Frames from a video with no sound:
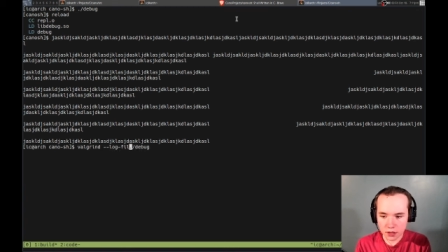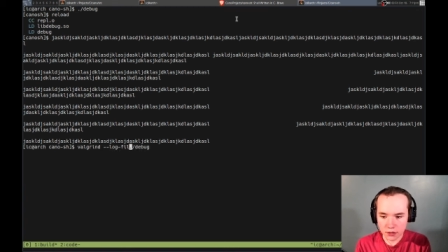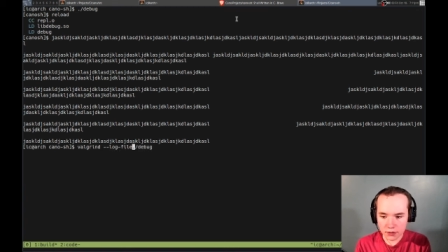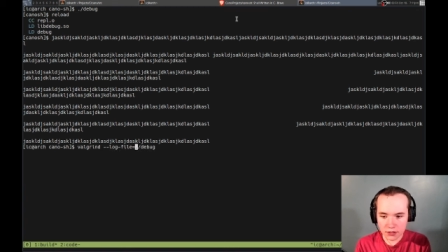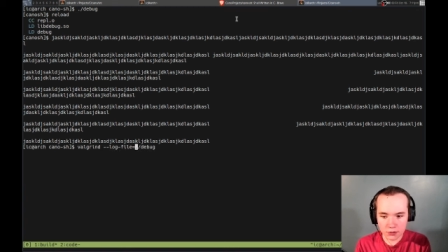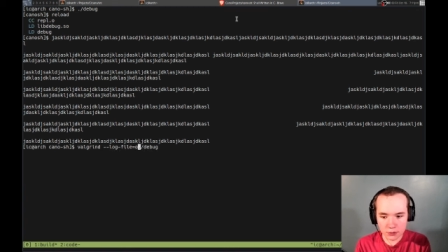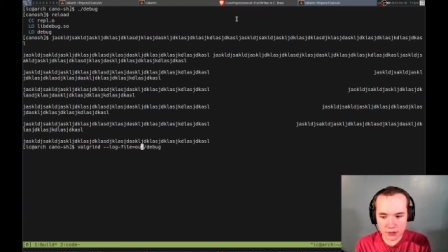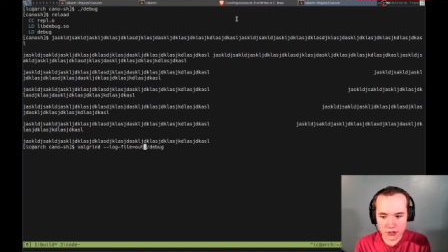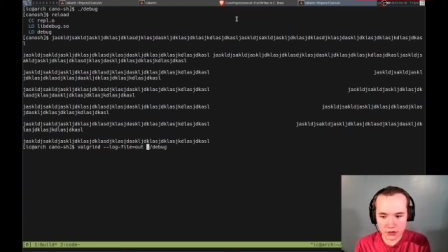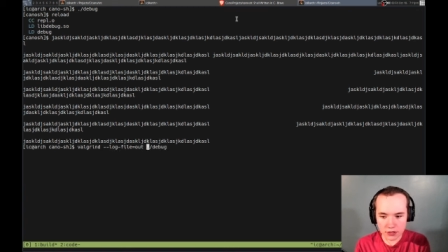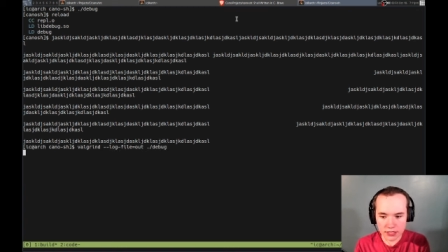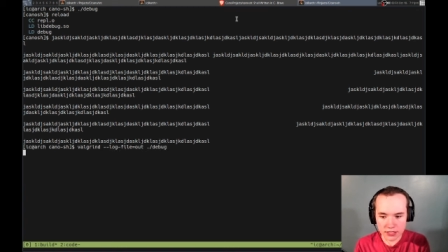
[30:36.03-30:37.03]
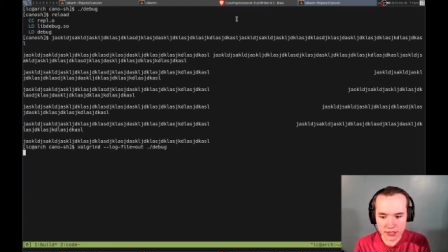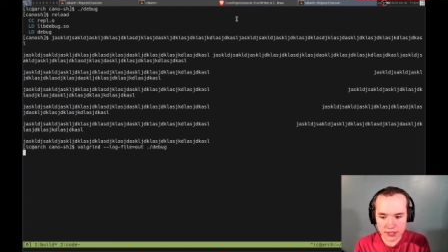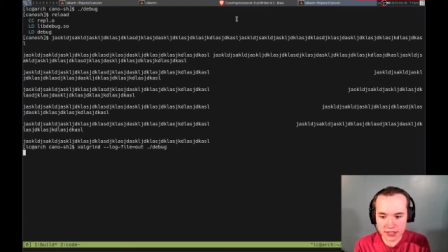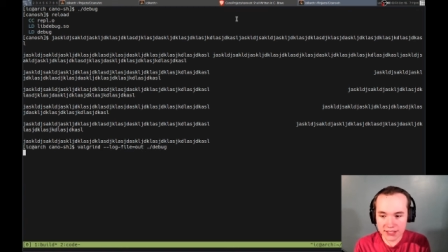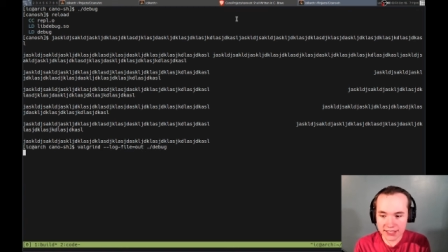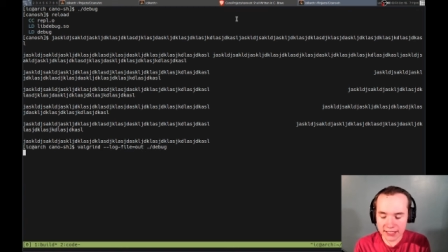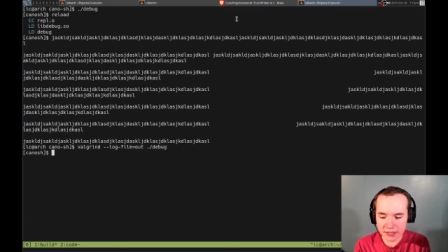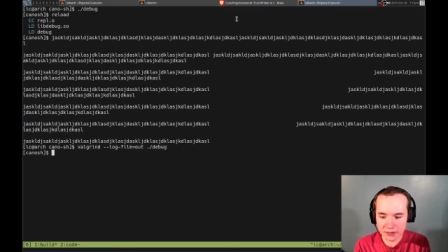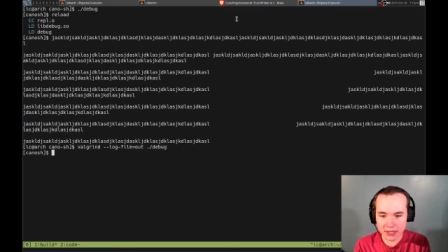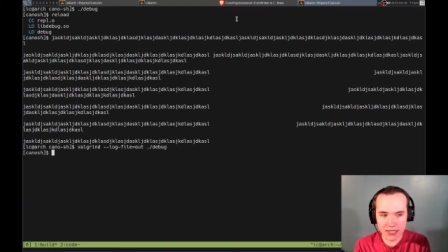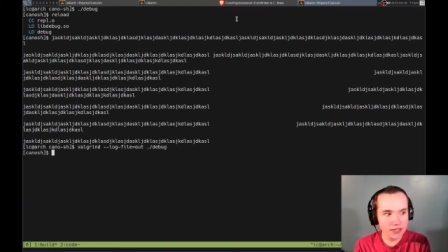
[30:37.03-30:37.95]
I just want to make sure it is clean, right?